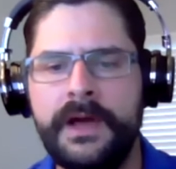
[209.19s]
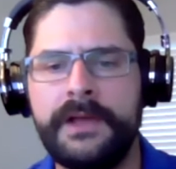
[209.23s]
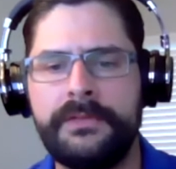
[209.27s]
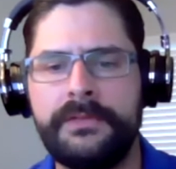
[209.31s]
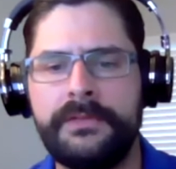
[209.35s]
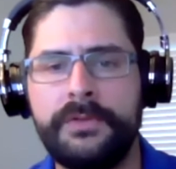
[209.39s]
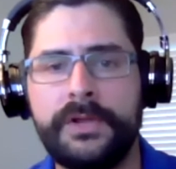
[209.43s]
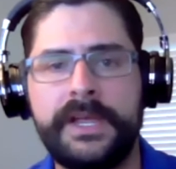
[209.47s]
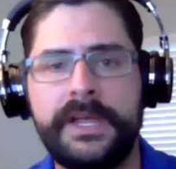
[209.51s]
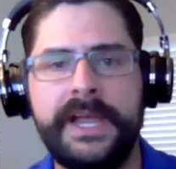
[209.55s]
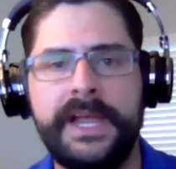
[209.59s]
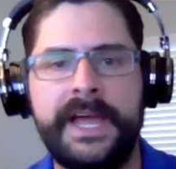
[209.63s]

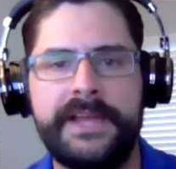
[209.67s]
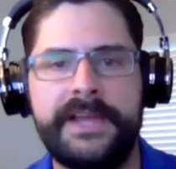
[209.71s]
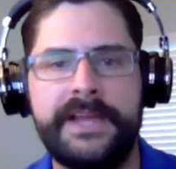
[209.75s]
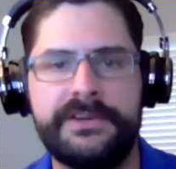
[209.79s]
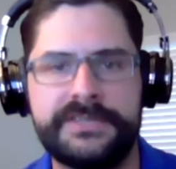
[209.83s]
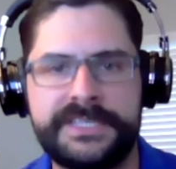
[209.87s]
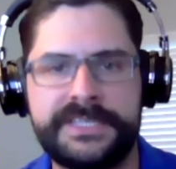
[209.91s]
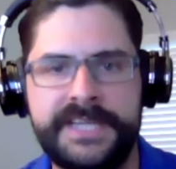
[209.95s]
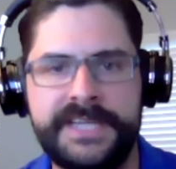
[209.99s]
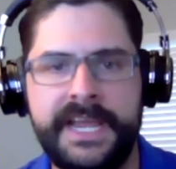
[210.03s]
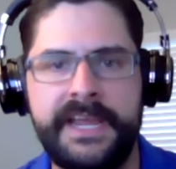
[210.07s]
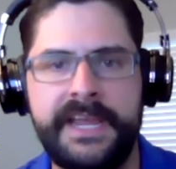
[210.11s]
Looking at your
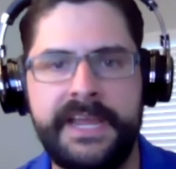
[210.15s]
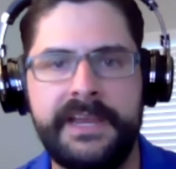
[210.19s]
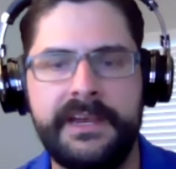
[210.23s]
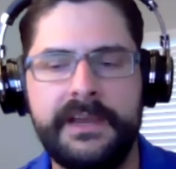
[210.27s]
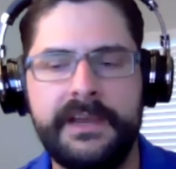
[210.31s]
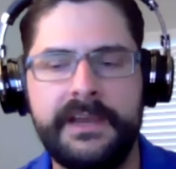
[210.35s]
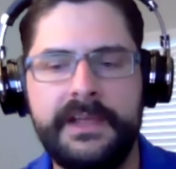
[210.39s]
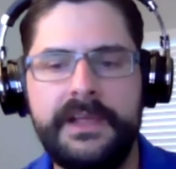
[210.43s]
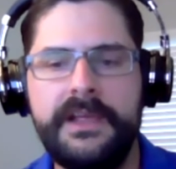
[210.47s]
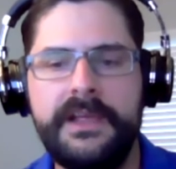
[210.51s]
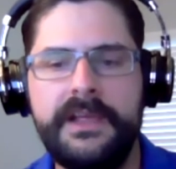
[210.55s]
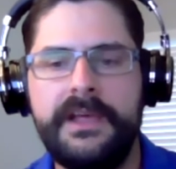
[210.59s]
state
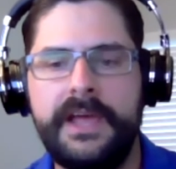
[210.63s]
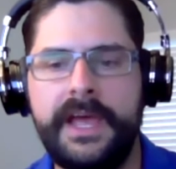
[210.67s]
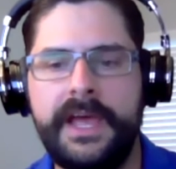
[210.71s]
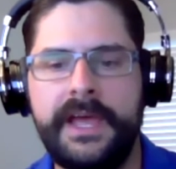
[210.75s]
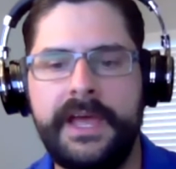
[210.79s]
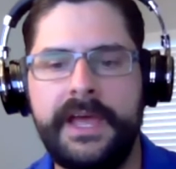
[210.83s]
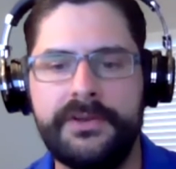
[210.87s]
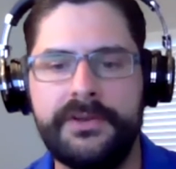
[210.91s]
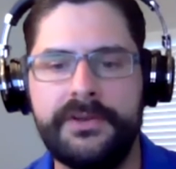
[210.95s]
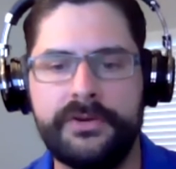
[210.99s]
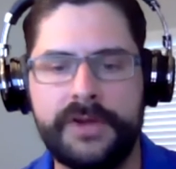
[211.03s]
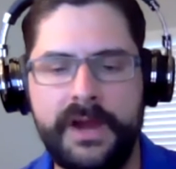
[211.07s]

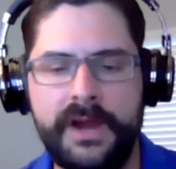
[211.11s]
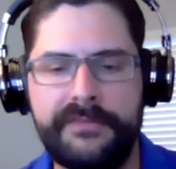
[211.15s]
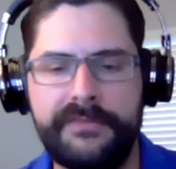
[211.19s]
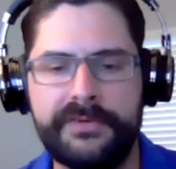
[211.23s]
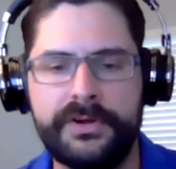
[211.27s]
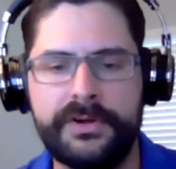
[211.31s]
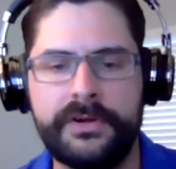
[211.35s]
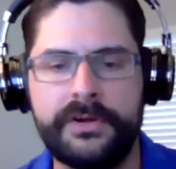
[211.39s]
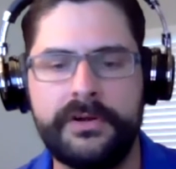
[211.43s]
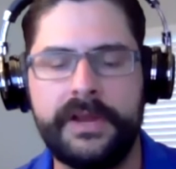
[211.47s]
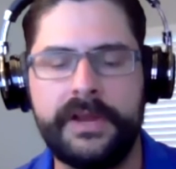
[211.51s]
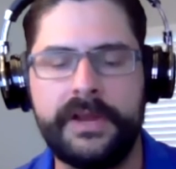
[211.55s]
and your
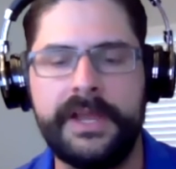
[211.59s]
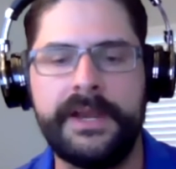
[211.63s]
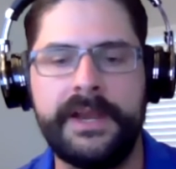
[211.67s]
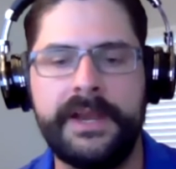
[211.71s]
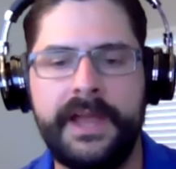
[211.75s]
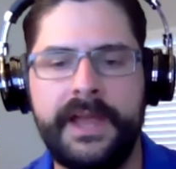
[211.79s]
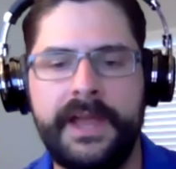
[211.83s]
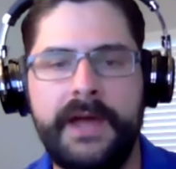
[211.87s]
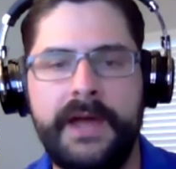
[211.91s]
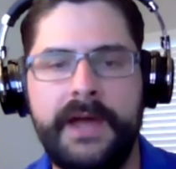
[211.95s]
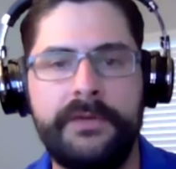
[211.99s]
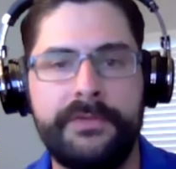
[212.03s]
governor and
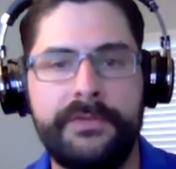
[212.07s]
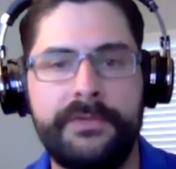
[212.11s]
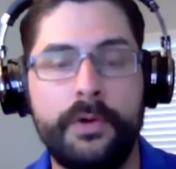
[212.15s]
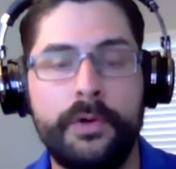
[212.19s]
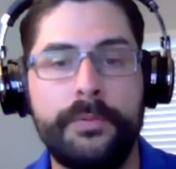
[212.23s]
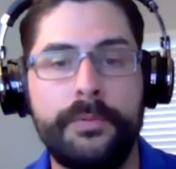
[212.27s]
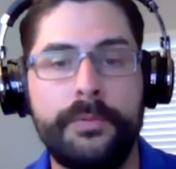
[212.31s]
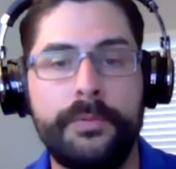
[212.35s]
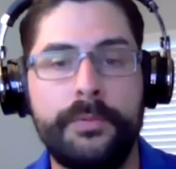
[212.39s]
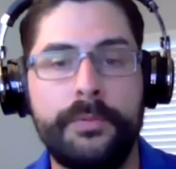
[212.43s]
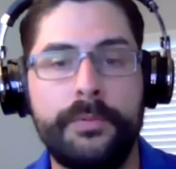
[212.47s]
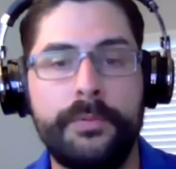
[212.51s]
how they're
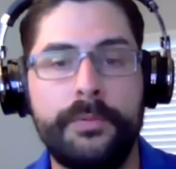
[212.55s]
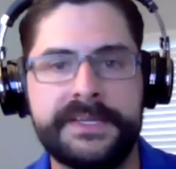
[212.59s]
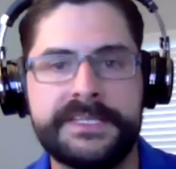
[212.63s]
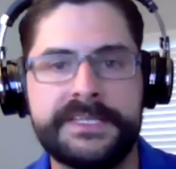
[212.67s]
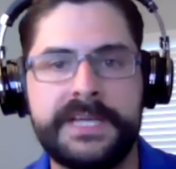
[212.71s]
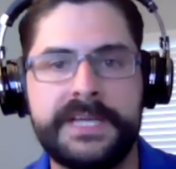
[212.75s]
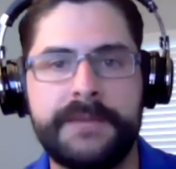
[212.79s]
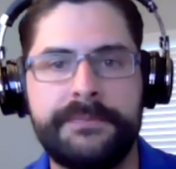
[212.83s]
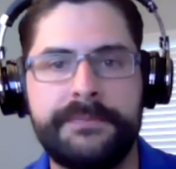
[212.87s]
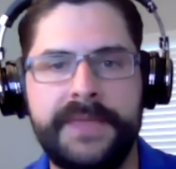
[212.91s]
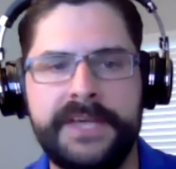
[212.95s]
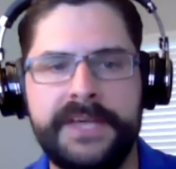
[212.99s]
opening things
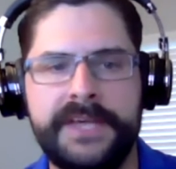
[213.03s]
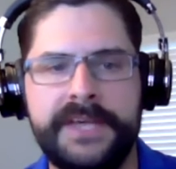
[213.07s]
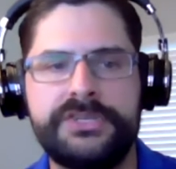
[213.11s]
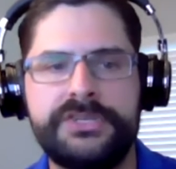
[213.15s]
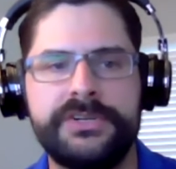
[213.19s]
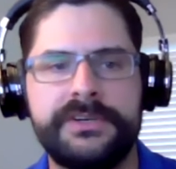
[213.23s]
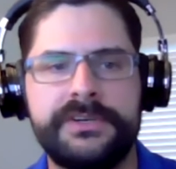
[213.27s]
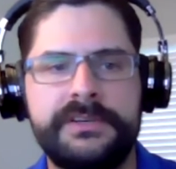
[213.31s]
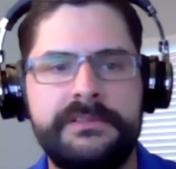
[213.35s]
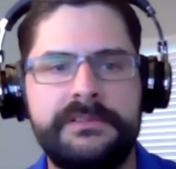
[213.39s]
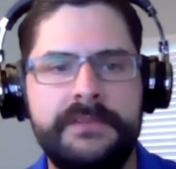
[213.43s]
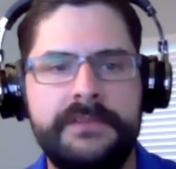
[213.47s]
up, that
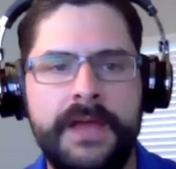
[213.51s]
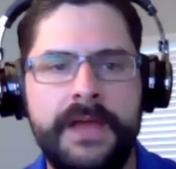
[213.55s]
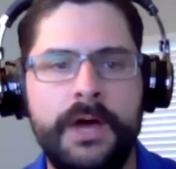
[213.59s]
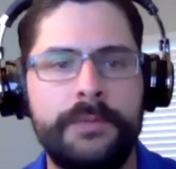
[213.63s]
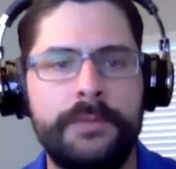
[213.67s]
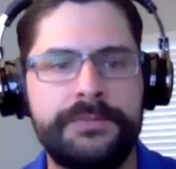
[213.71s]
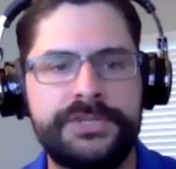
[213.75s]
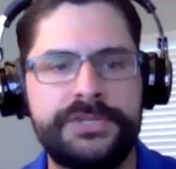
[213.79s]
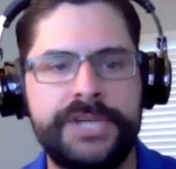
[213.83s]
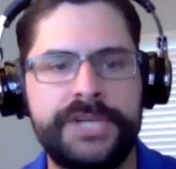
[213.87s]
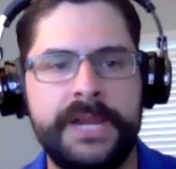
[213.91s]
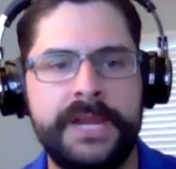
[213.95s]
should
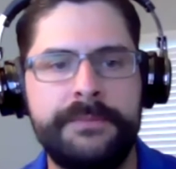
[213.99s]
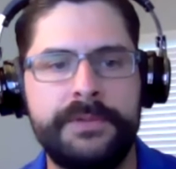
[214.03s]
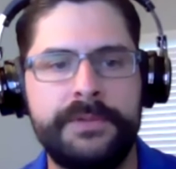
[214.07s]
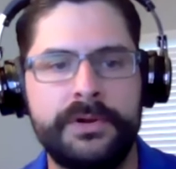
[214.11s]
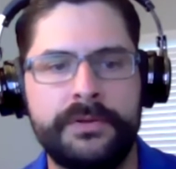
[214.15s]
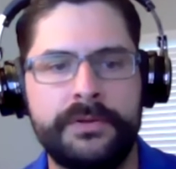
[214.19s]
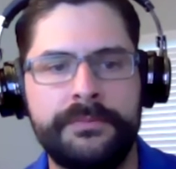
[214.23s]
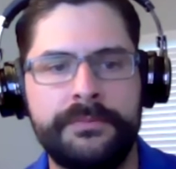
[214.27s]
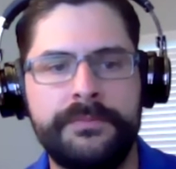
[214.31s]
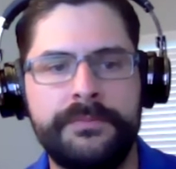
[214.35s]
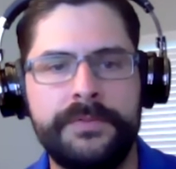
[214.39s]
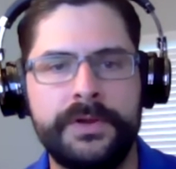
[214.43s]
help shape
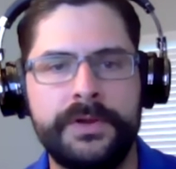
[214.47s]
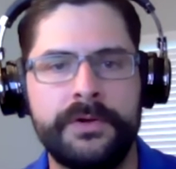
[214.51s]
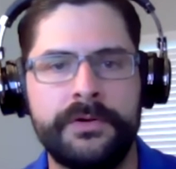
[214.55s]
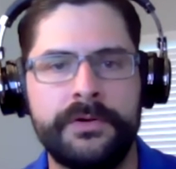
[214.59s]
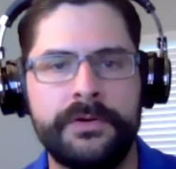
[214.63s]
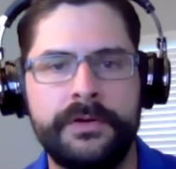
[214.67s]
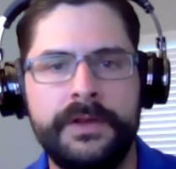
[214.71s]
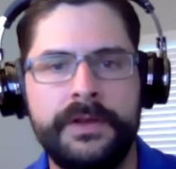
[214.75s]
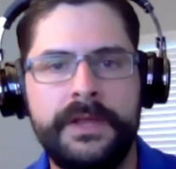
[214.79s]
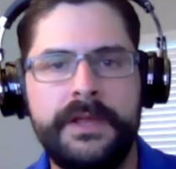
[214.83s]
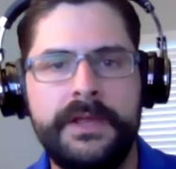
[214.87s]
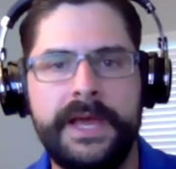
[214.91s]

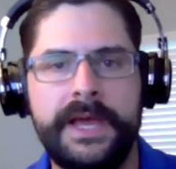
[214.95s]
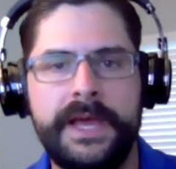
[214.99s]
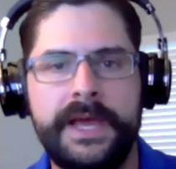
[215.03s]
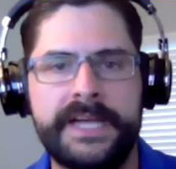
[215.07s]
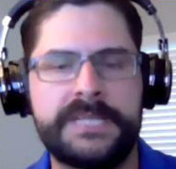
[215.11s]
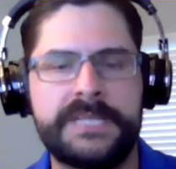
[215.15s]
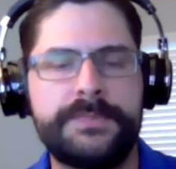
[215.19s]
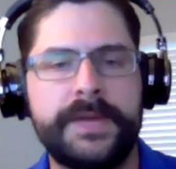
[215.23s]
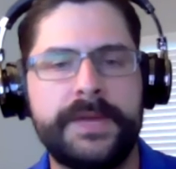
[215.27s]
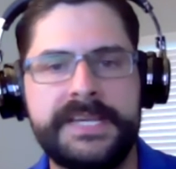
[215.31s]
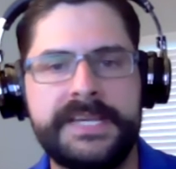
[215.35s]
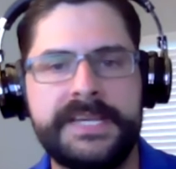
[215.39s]
your
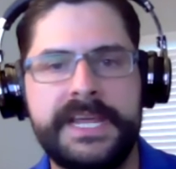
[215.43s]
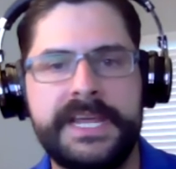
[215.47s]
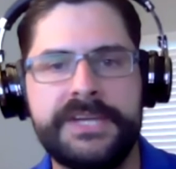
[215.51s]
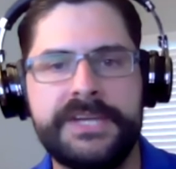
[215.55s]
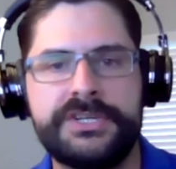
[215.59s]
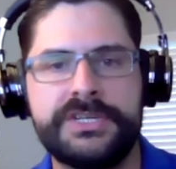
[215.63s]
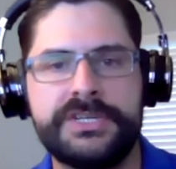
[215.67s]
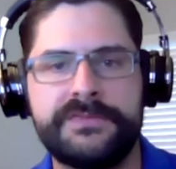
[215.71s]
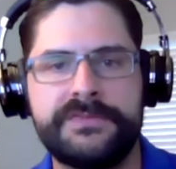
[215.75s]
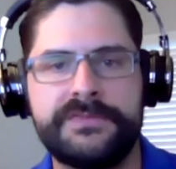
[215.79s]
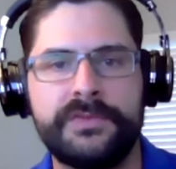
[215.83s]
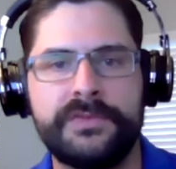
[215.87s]

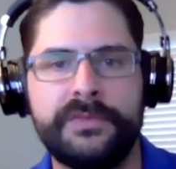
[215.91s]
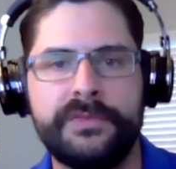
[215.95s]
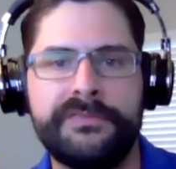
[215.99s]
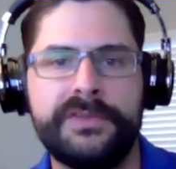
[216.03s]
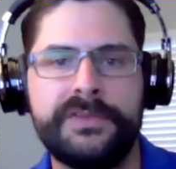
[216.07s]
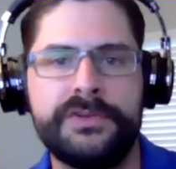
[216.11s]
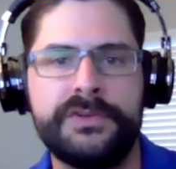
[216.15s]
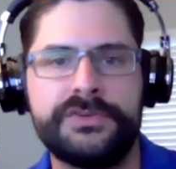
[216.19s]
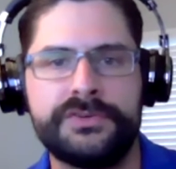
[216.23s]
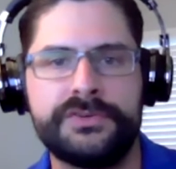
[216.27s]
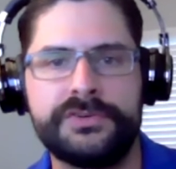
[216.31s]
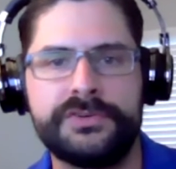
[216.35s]
expectations for the
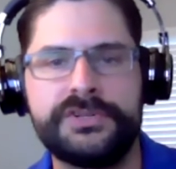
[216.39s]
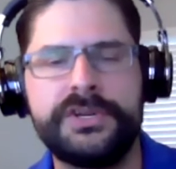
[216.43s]
future.